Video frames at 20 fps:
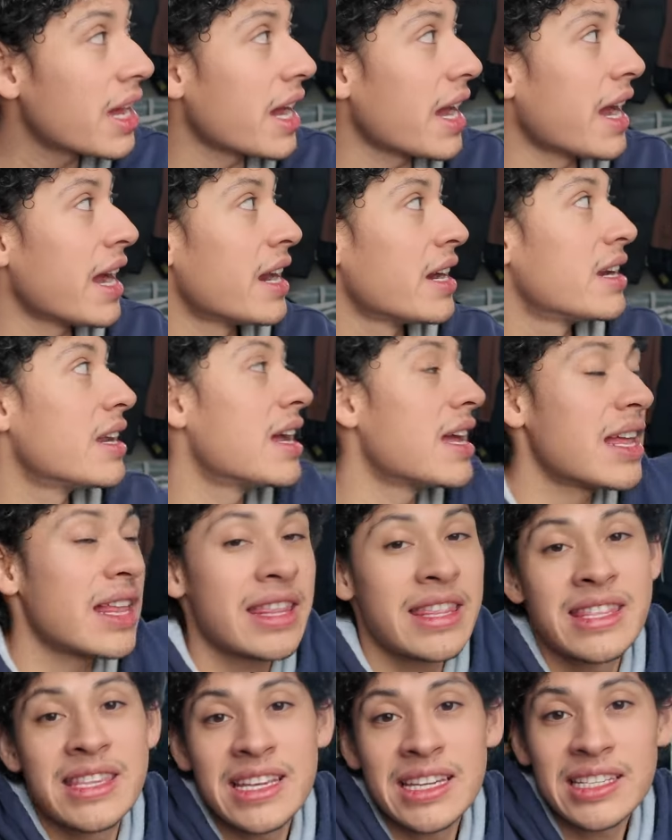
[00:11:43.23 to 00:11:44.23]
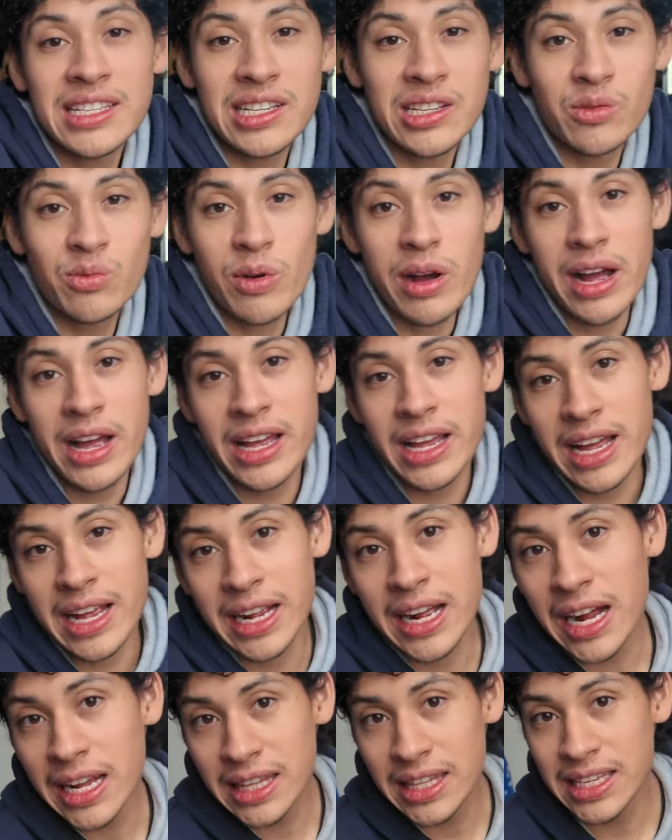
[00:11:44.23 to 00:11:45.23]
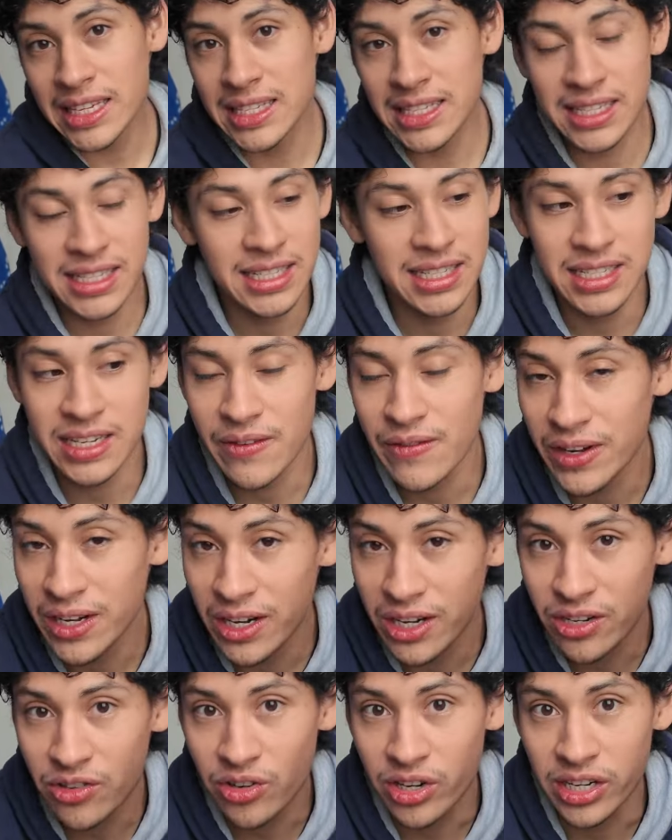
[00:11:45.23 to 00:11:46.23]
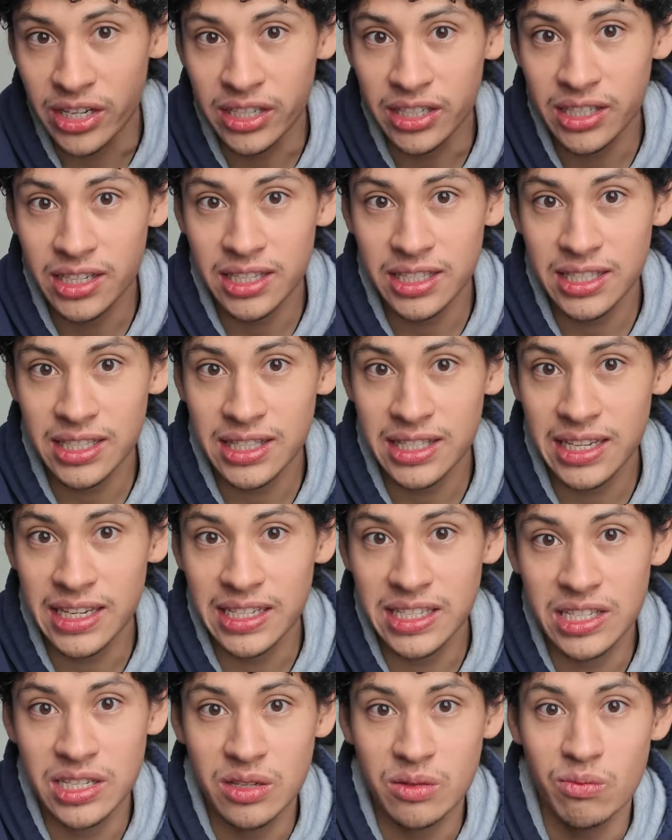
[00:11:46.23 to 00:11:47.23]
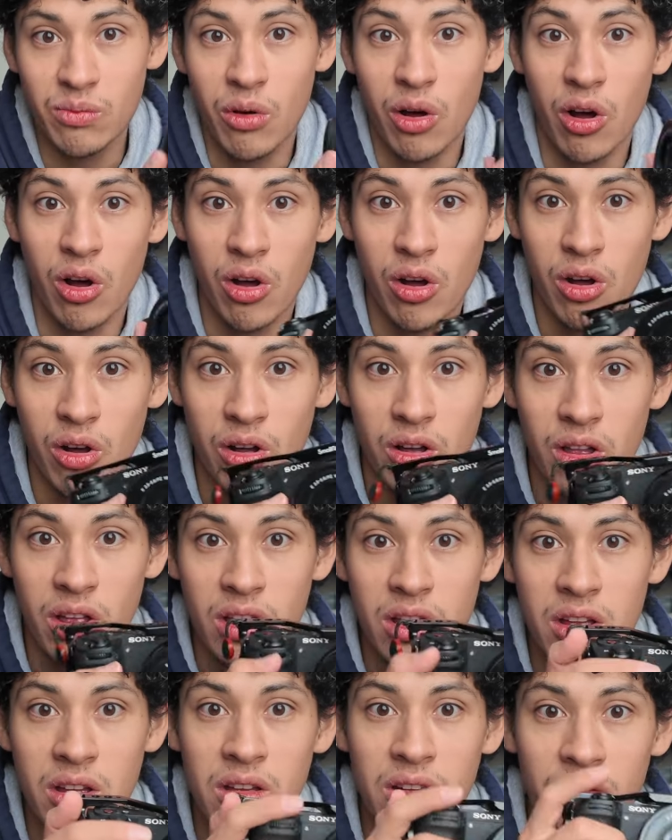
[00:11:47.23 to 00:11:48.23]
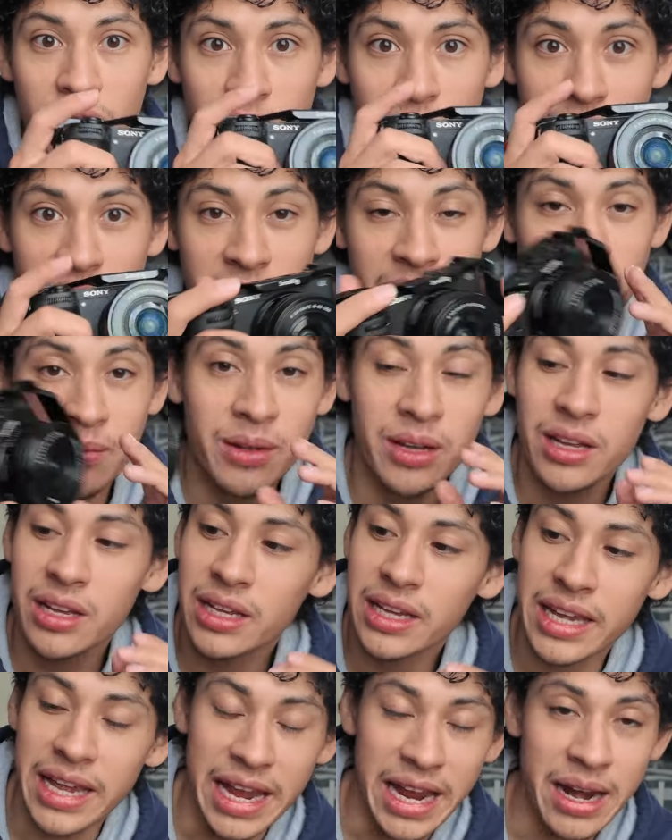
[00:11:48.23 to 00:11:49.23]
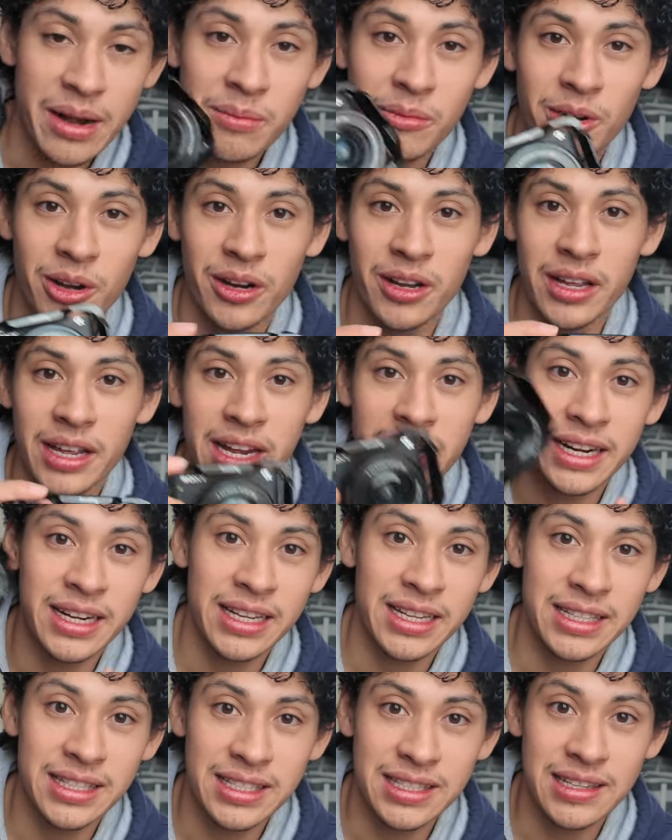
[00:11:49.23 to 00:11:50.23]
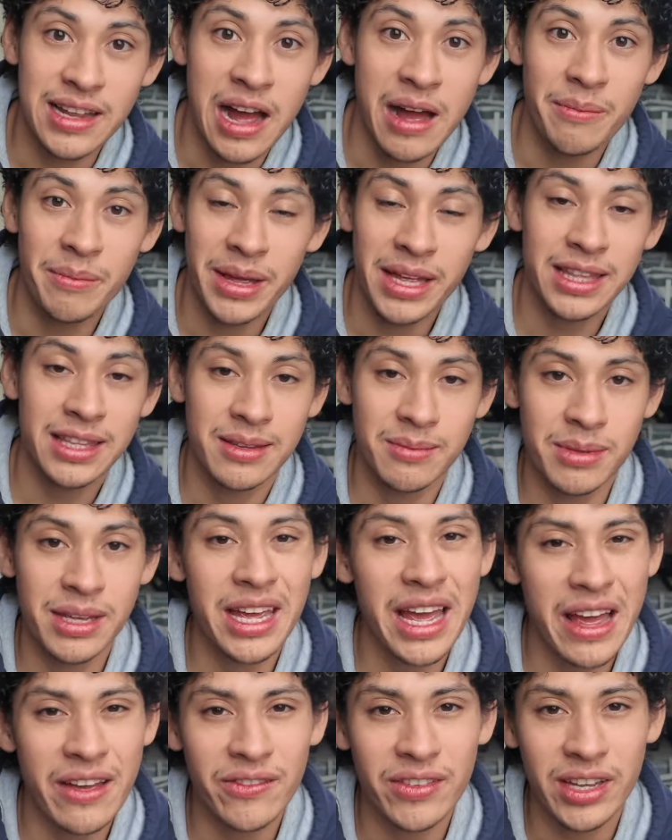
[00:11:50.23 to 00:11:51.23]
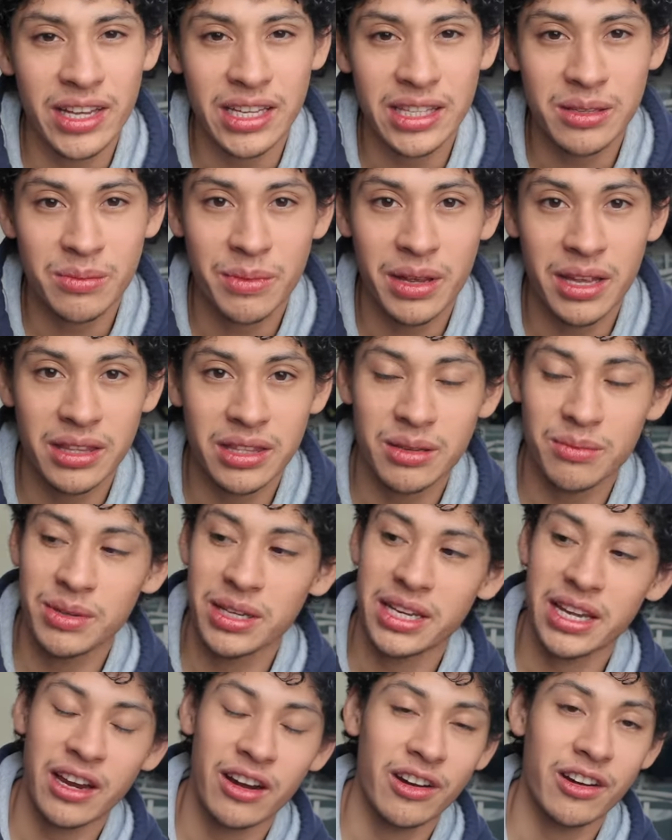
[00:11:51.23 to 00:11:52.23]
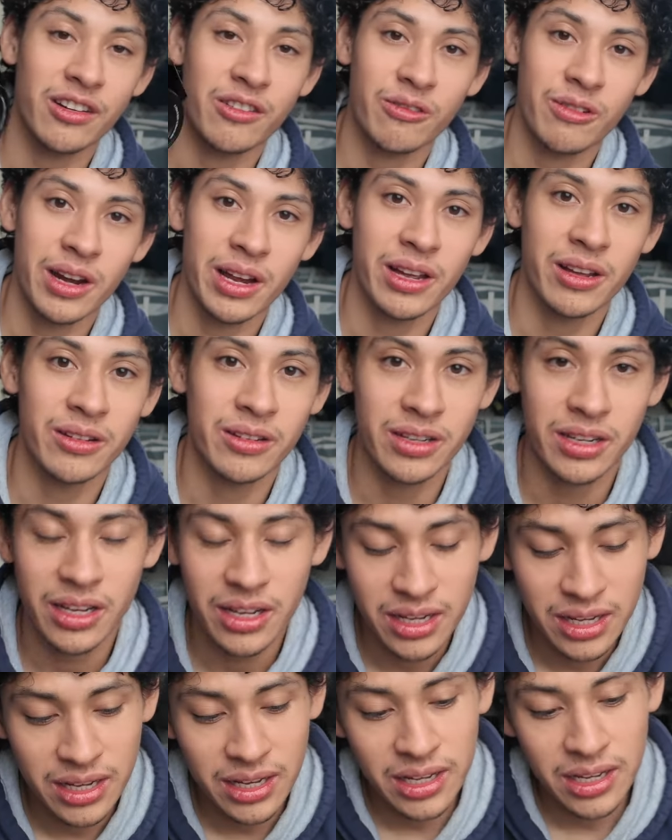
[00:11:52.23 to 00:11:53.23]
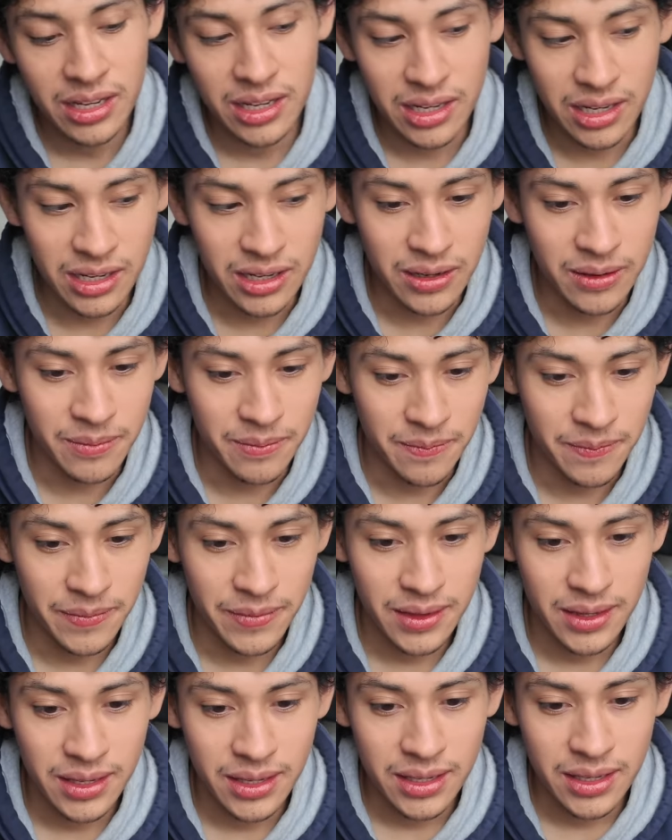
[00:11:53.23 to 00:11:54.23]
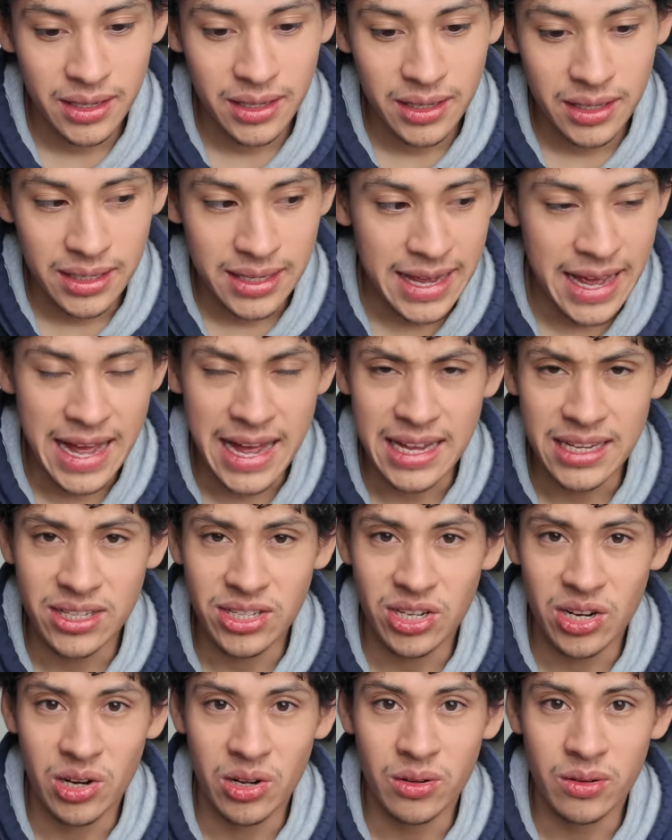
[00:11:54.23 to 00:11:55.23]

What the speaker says: And this is why I got the 6700, because it's a small frame camera and it's not meant to be heavy. It's meant to be carried around. I wasn't